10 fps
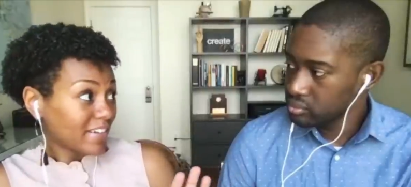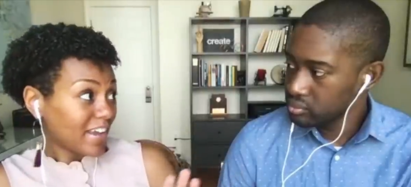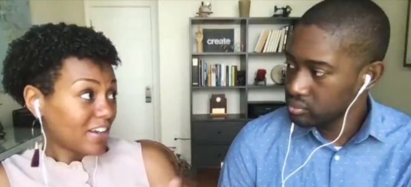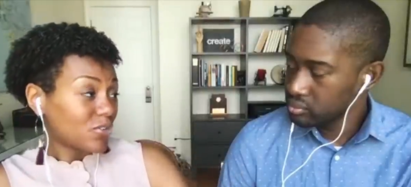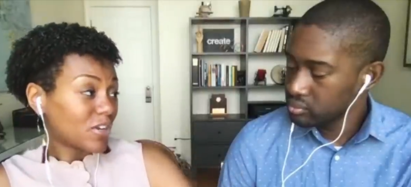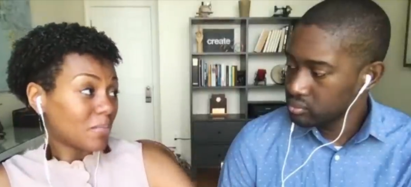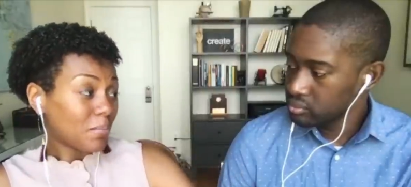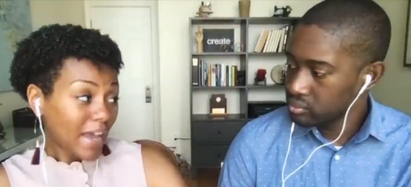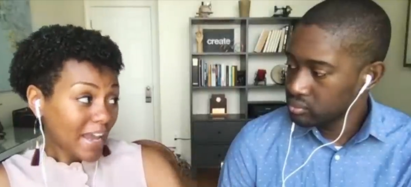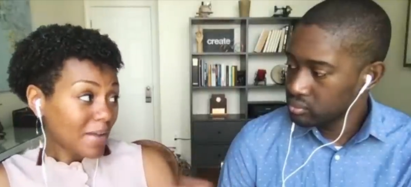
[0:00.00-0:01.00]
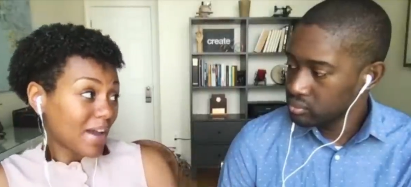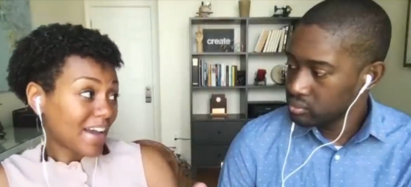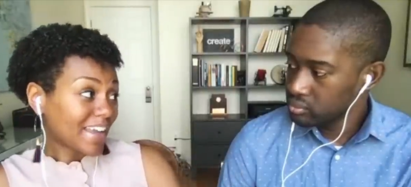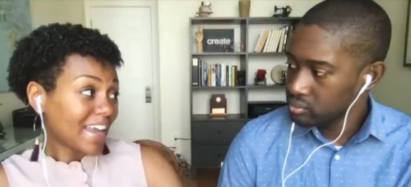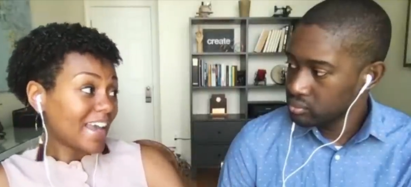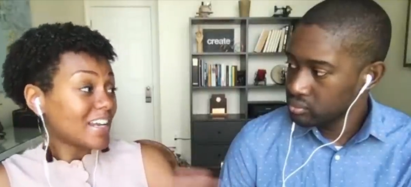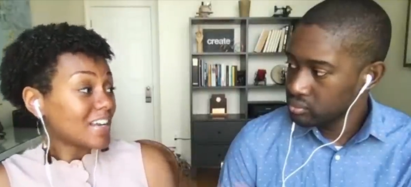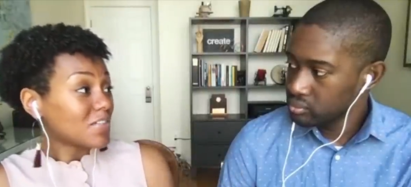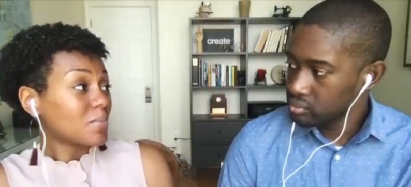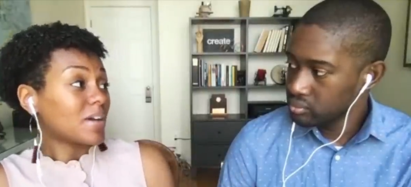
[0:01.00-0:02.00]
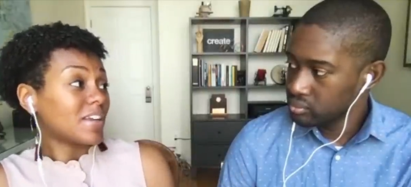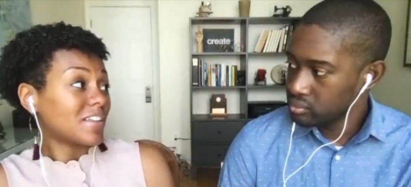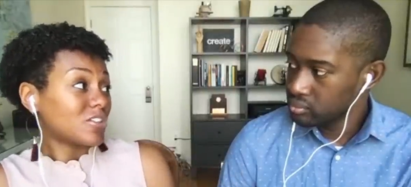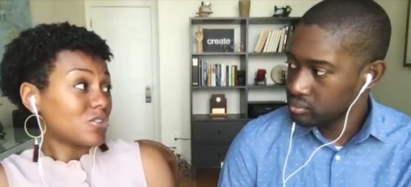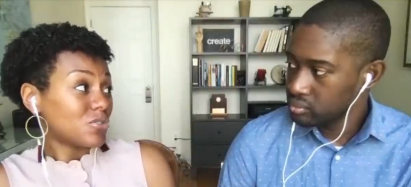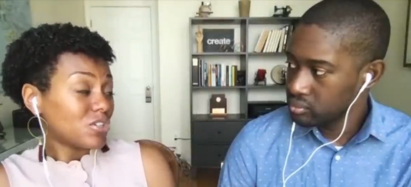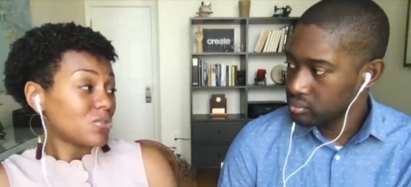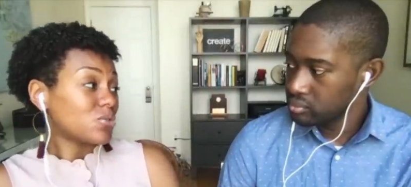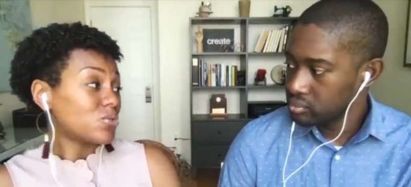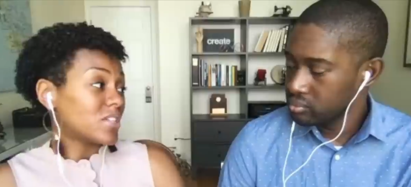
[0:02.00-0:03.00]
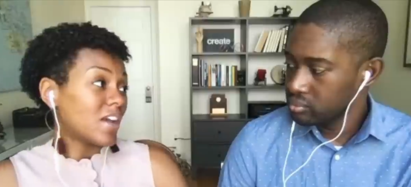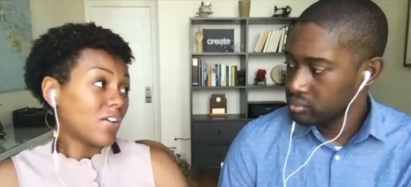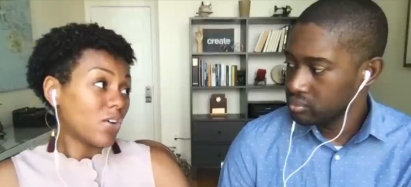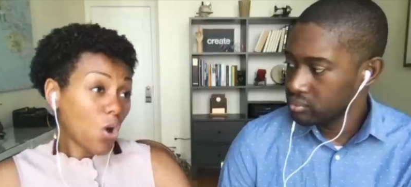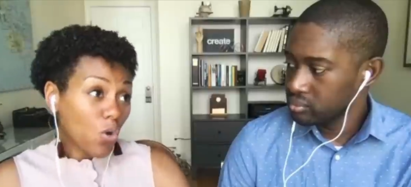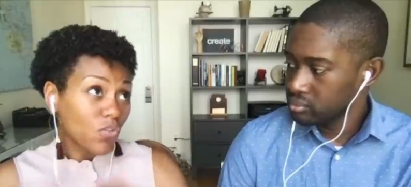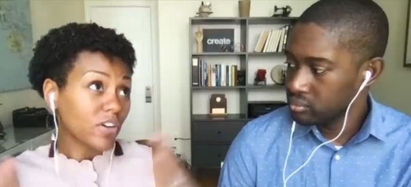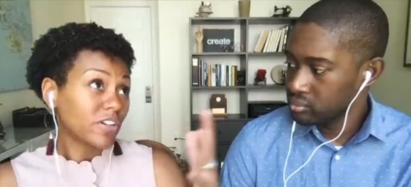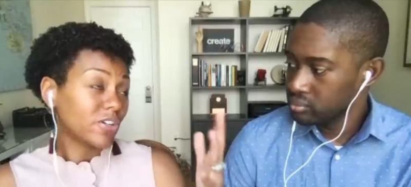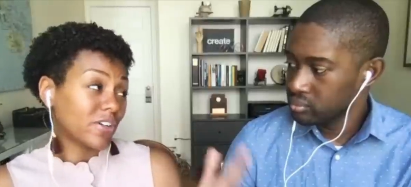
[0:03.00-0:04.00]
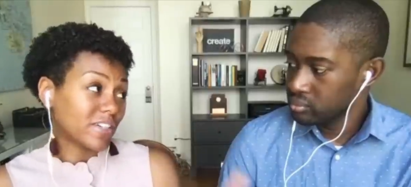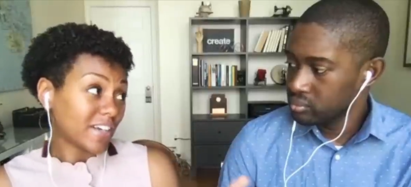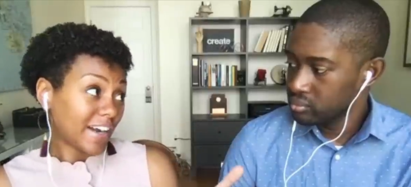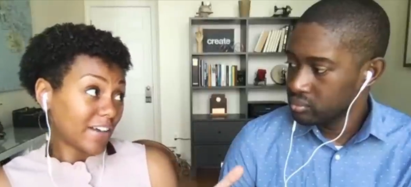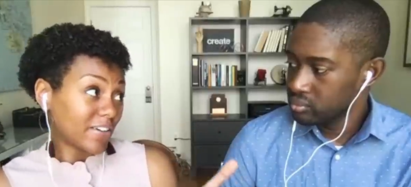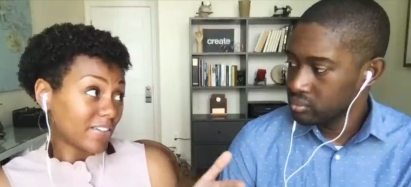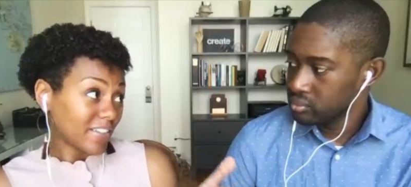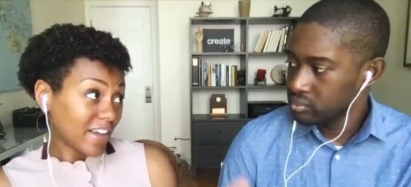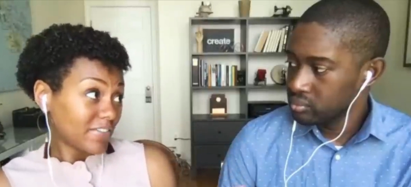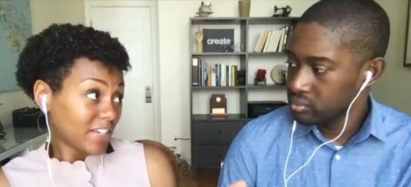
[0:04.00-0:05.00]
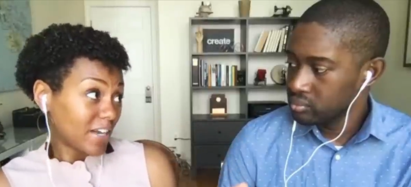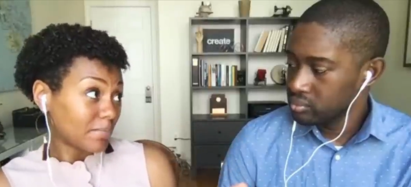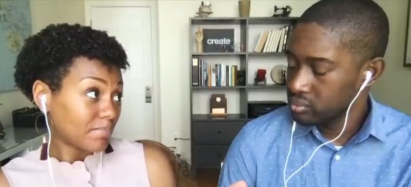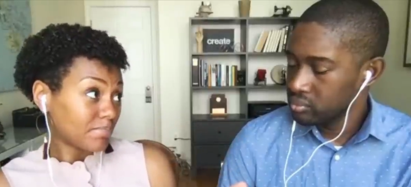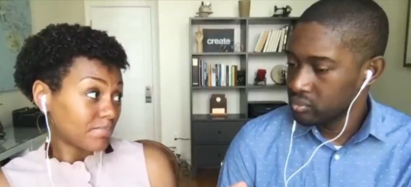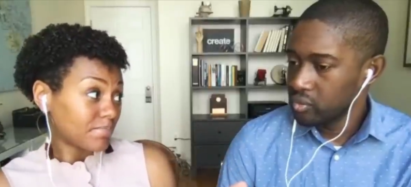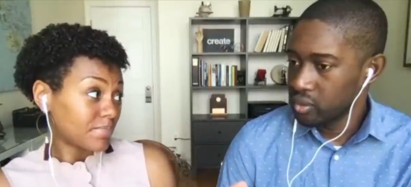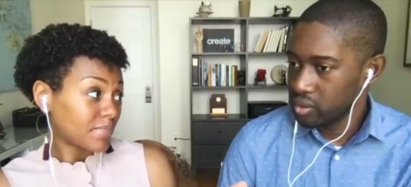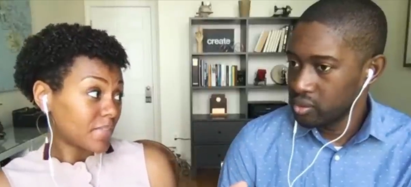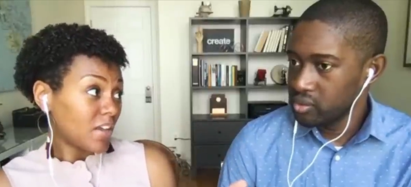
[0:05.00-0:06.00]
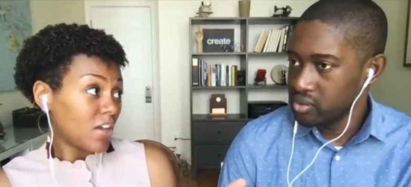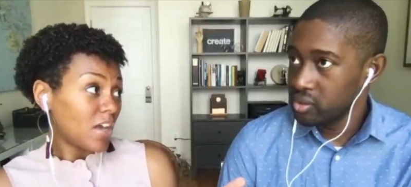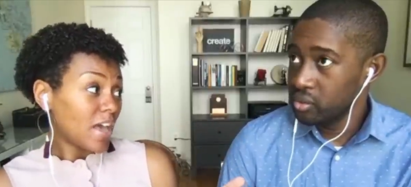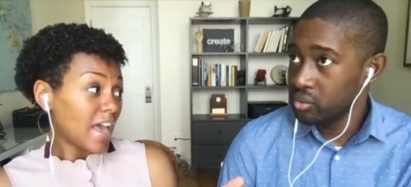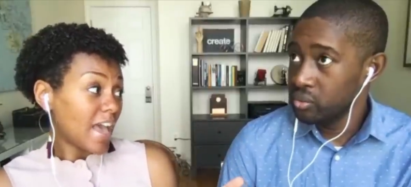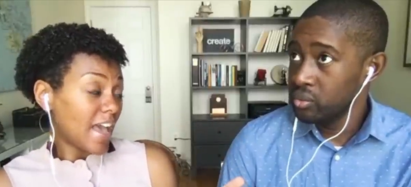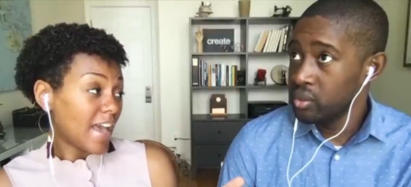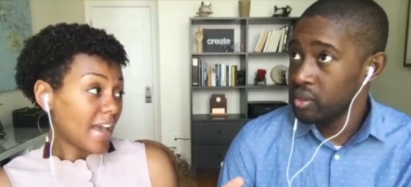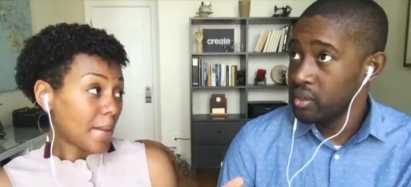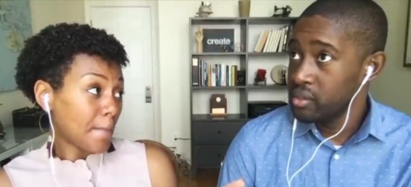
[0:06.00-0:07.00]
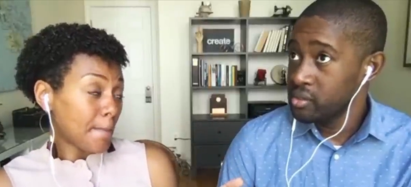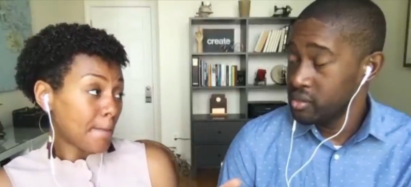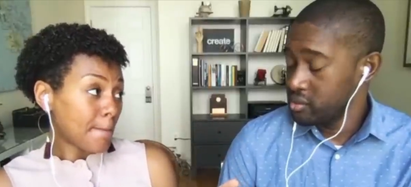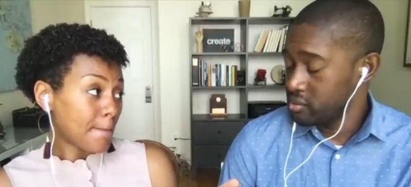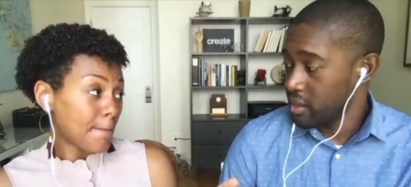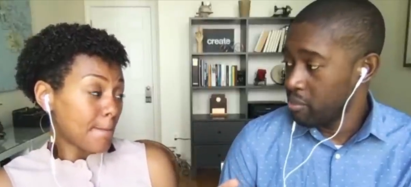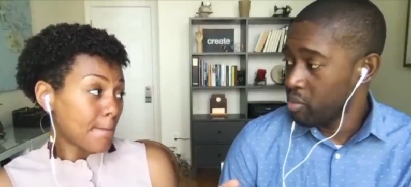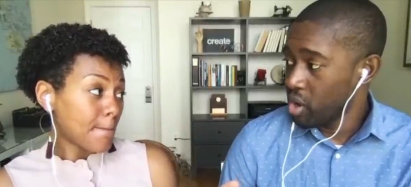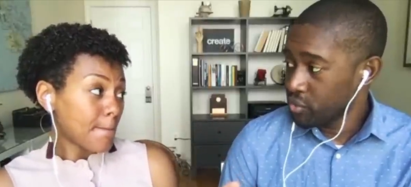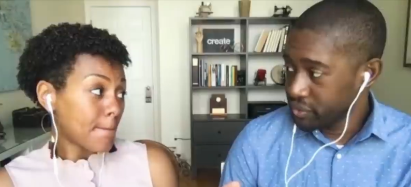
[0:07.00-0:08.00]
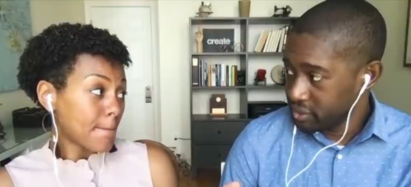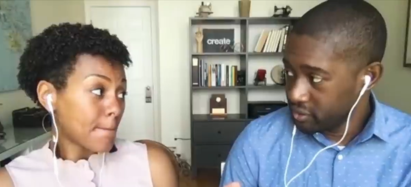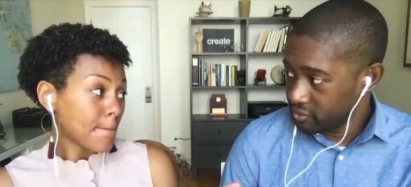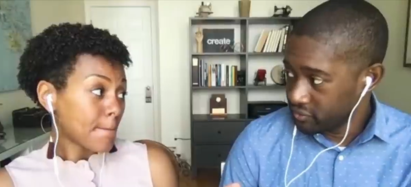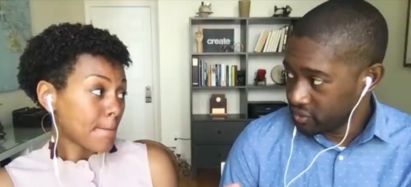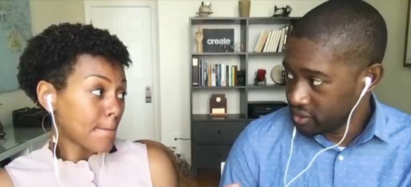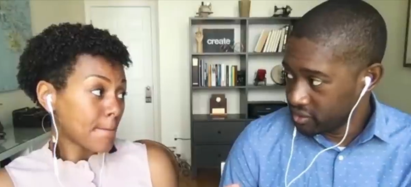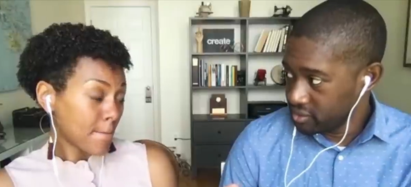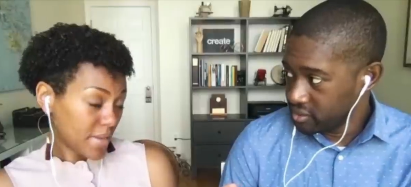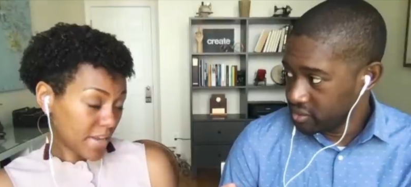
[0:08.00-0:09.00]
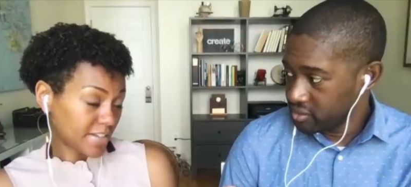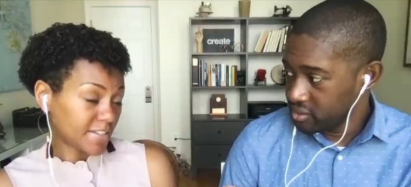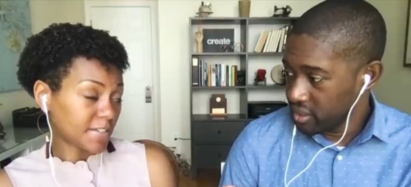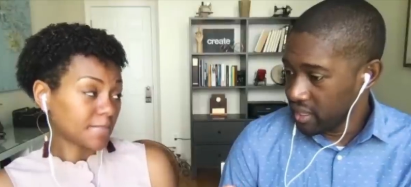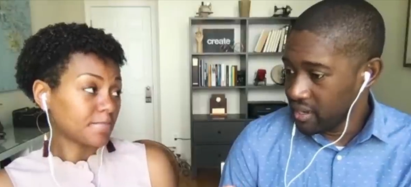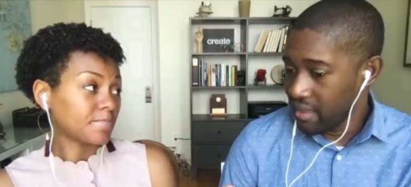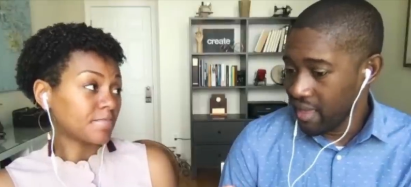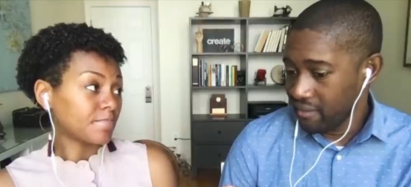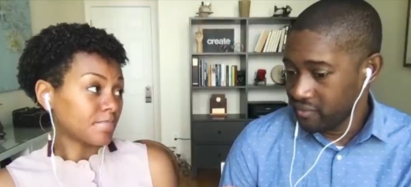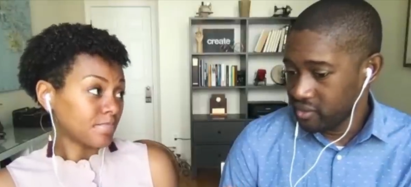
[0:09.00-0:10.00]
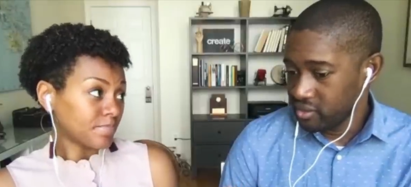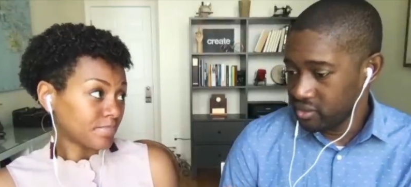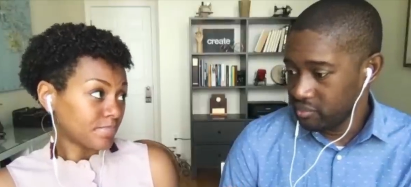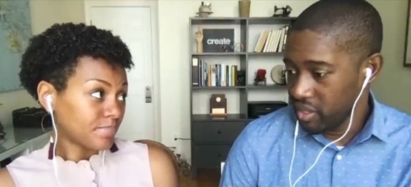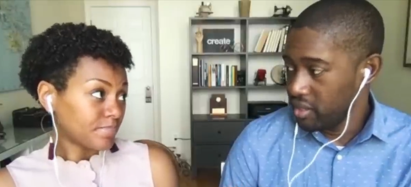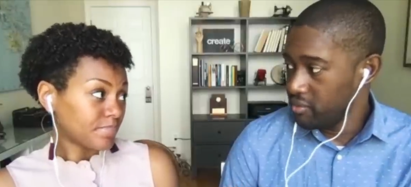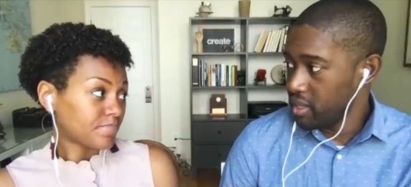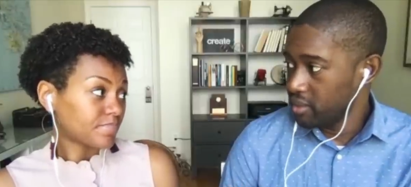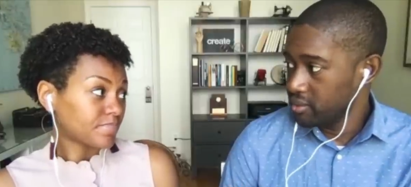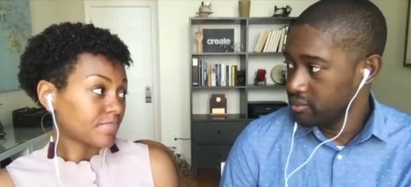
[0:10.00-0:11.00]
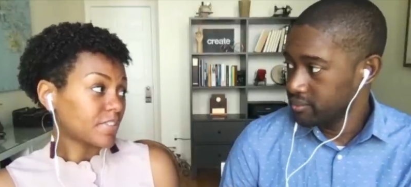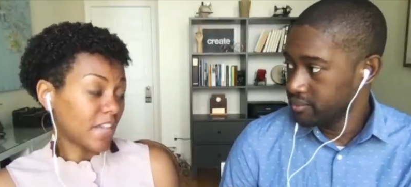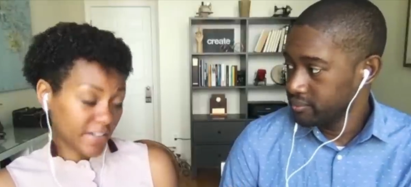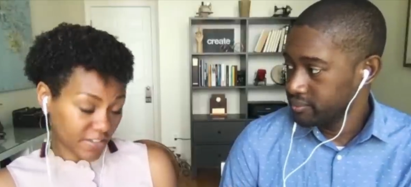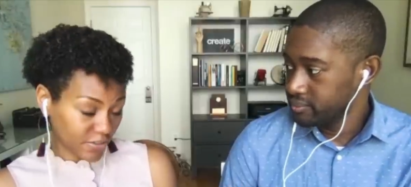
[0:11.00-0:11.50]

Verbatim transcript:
Speaker 1: and you can pay back any of the money that you use over your entire lifetime.
Speaker 2: Okay. So you, I'm borrowing the funds. Yes. And I have to pay it back.
Speaker 1: Yes, you